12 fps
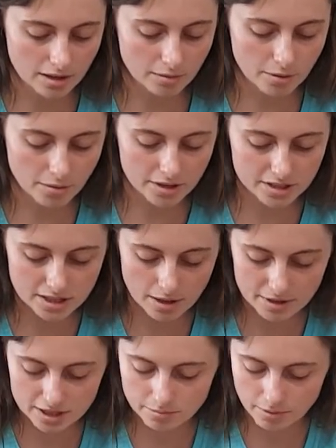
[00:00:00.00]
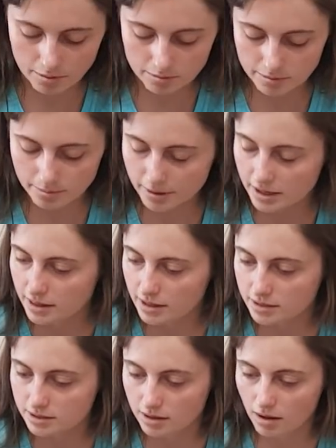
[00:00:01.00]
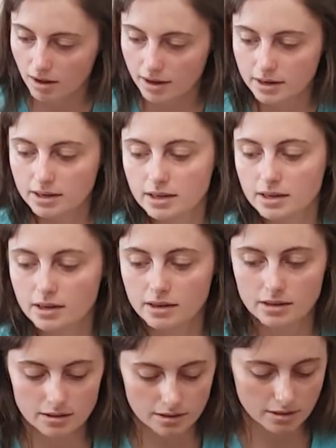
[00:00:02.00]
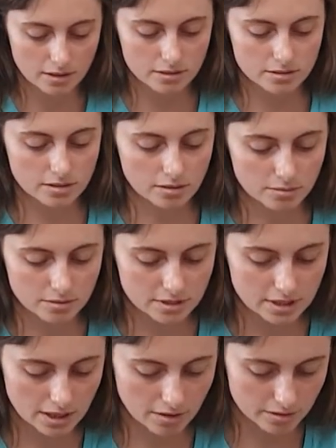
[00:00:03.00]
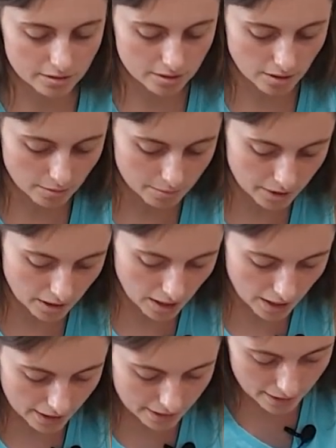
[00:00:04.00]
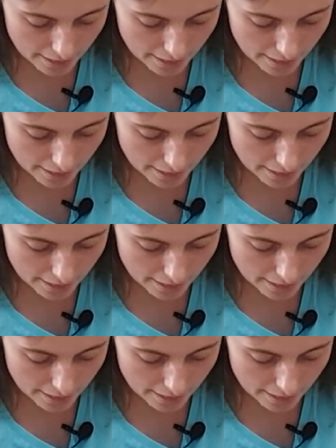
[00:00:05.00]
we want it to come into probably this line here. So we'll sit on top like